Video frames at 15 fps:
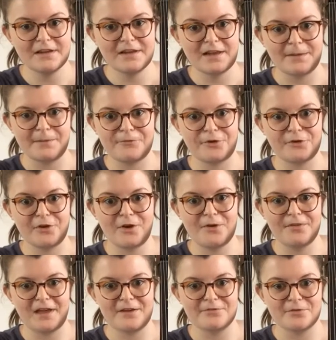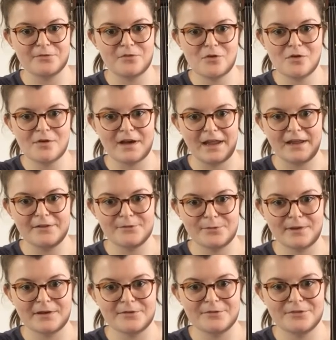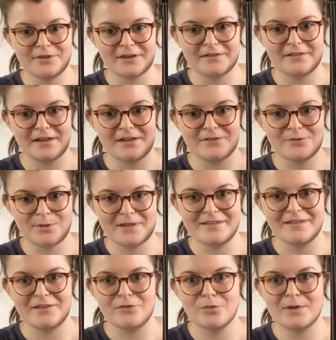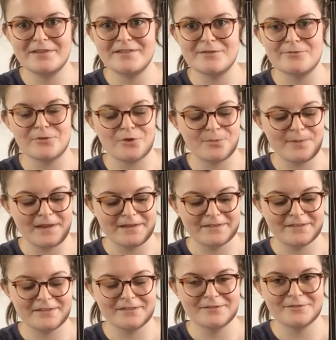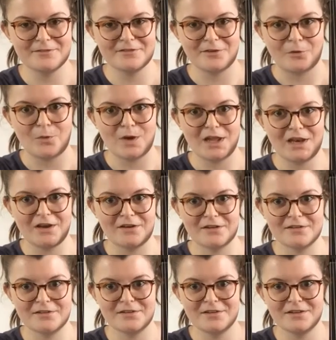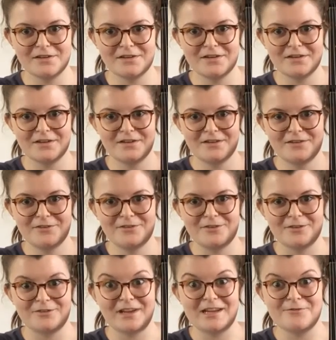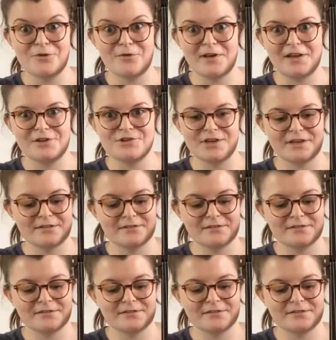And we've got to hold that for 4, 8, 12, 16, 20, 24 beats, so quite long. So save your energy.